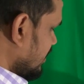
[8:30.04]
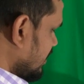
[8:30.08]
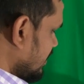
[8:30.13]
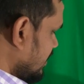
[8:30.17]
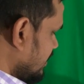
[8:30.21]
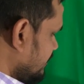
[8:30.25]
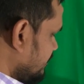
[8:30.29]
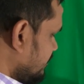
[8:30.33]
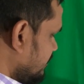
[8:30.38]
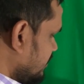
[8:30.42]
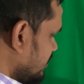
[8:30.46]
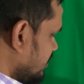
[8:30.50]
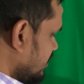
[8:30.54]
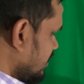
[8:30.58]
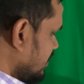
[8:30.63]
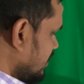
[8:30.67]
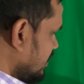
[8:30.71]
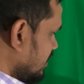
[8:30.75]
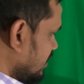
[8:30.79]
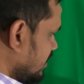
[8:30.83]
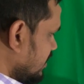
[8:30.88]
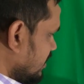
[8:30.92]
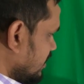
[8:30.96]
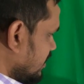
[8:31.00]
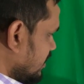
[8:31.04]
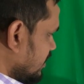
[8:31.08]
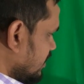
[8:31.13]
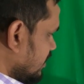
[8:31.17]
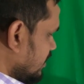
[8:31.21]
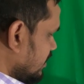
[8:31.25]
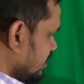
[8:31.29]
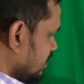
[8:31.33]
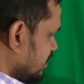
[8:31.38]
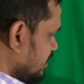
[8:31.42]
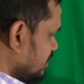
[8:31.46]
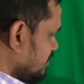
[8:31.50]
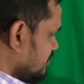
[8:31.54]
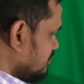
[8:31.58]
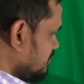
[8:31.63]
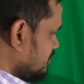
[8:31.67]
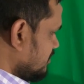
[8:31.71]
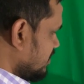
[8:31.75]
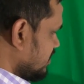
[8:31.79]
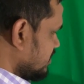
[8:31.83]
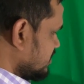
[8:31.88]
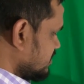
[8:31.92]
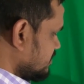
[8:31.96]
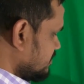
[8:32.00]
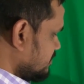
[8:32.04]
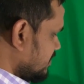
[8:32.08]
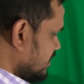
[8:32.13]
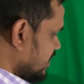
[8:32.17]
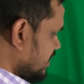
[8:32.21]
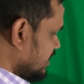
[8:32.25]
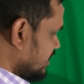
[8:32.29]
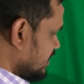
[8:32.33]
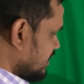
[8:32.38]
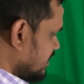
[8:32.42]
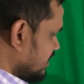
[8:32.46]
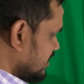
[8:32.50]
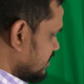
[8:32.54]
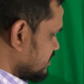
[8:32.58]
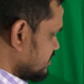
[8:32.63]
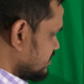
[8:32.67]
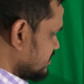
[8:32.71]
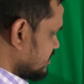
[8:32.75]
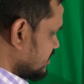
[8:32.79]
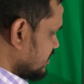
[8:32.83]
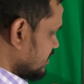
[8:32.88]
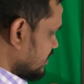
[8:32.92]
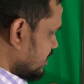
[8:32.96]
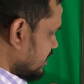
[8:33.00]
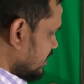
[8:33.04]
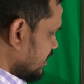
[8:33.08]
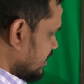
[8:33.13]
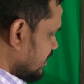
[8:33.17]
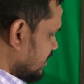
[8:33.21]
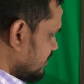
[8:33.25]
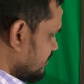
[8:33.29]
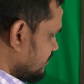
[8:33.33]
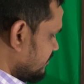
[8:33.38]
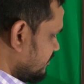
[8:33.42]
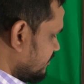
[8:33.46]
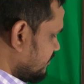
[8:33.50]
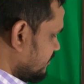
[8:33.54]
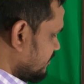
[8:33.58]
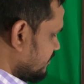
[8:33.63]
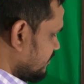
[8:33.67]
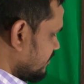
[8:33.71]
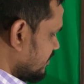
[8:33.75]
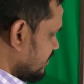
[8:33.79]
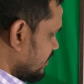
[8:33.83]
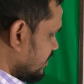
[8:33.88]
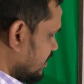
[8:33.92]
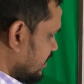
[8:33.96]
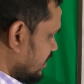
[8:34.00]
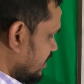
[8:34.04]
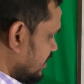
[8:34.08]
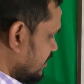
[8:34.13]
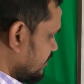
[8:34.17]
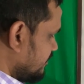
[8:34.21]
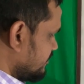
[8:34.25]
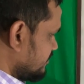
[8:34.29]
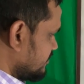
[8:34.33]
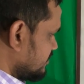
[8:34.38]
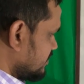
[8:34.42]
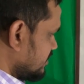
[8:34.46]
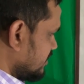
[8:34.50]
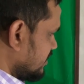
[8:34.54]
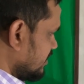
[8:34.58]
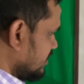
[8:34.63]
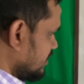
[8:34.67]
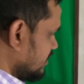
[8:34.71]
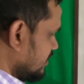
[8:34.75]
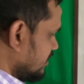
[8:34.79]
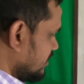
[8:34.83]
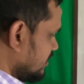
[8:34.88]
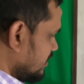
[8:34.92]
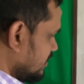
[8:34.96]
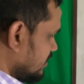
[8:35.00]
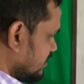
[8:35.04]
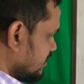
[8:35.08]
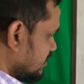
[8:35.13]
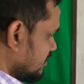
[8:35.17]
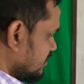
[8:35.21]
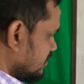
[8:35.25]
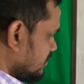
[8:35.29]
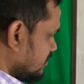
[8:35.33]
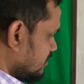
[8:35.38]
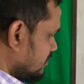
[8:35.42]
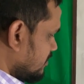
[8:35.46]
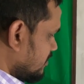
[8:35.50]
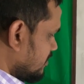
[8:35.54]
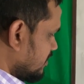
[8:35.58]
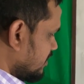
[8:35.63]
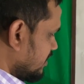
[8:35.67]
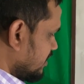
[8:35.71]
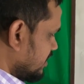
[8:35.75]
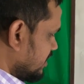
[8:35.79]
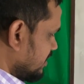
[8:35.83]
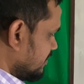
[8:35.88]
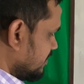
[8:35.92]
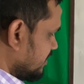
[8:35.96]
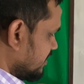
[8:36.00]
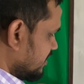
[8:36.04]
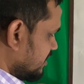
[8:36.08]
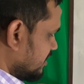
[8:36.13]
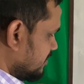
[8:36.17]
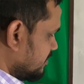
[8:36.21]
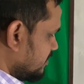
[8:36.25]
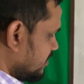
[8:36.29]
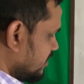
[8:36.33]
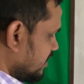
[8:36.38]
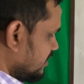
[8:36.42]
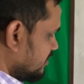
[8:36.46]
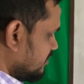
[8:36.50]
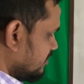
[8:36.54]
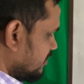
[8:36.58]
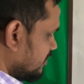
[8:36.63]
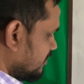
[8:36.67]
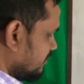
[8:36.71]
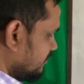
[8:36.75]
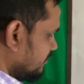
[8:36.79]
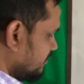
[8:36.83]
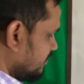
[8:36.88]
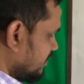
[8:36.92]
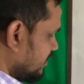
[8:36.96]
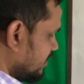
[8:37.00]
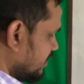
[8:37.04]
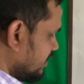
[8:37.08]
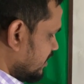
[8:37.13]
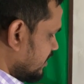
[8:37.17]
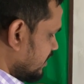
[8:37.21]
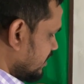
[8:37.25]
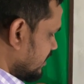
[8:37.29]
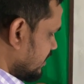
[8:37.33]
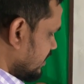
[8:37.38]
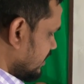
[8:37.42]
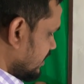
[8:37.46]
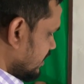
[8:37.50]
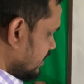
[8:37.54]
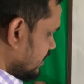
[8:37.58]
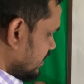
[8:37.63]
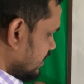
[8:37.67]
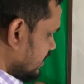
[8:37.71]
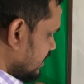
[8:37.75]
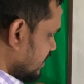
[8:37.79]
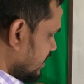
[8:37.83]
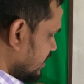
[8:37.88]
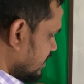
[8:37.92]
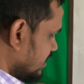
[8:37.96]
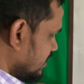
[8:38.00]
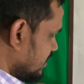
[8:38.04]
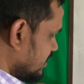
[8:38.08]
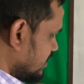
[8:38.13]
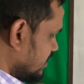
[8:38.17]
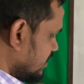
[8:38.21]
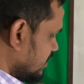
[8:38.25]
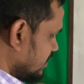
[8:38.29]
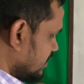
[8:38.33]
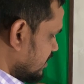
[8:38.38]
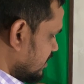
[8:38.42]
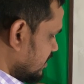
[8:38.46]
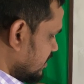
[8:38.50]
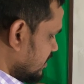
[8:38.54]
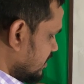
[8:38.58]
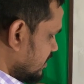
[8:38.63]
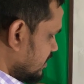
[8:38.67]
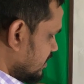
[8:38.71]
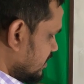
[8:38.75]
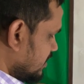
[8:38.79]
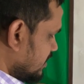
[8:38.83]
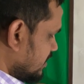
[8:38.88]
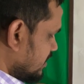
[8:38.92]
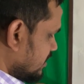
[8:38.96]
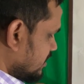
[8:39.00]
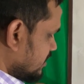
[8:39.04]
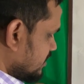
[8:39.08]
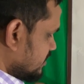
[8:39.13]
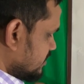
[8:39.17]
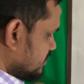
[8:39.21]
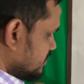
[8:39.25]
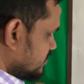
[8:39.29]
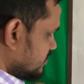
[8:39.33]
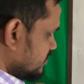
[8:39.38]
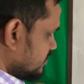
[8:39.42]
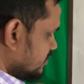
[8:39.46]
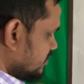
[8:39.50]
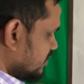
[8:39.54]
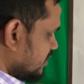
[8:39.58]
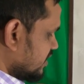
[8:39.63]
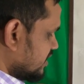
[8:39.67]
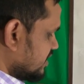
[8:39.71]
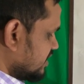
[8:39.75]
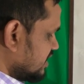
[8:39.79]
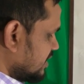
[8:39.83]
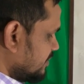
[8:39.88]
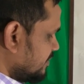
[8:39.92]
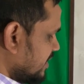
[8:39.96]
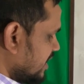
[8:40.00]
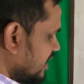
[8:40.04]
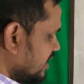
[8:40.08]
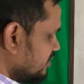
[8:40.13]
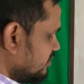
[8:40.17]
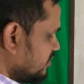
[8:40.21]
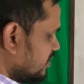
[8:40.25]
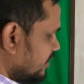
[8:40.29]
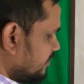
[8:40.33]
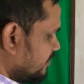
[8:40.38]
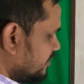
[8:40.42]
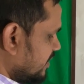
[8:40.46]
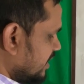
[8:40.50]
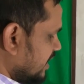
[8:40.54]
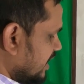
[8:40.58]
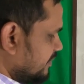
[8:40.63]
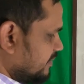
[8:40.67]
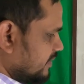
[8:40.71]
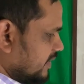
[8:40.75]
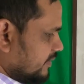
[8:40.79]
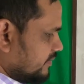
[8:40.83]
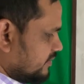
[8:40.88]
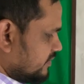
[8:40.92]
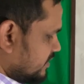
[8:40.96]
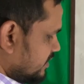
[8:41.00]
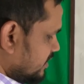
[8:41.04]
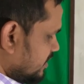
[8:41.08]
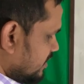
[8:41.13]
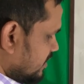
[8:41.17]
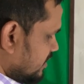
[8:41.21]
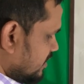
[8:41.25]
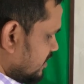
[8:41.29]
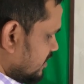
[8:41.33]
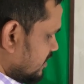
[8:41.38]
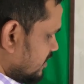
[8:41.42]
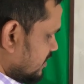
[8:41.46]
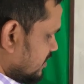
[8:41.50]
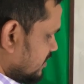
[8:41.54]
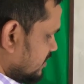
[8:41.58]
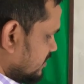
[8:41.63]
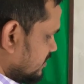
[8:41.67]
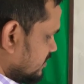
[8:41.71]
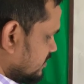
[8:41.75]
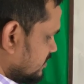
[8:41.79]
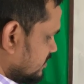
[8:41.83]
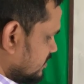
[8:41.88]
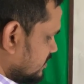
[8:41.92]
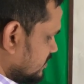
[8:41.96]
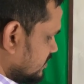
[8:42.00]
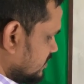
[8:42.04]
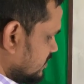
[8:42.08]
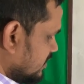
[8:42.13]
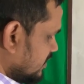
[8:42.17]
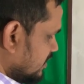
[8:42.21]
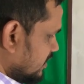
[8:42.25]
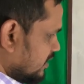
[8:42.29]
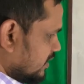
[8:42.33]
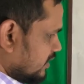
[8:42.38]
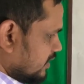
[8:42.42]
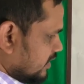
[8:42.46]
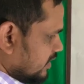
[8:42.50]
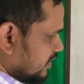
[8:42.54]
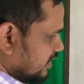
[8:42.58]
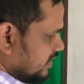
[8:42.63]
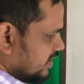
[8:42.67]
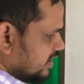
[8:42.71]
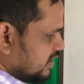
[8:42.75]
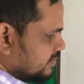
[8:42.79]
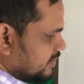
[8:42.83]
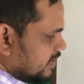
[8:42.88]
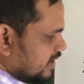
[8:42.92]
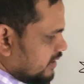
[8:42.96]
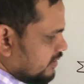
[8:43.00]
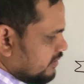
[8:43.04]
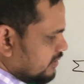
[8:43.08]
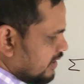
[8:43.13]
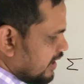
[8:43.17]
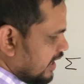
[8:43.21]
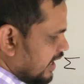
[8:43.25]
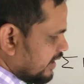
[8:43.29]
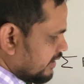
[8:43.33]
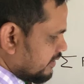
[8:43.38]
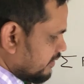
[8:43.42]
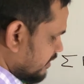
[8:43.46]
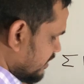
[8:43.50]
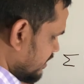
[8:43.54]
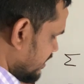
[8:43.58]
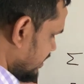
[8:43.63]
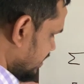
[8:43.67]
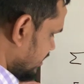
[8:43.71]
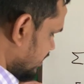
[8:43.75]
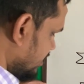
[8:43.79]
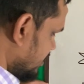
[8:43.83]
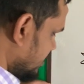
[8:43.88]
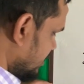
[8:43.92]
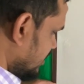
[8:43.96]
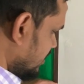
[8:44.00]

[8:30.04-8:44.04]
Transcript: FD equals minus FC 1 divided by 1.8. So what is the value of FFC? This value, I got it.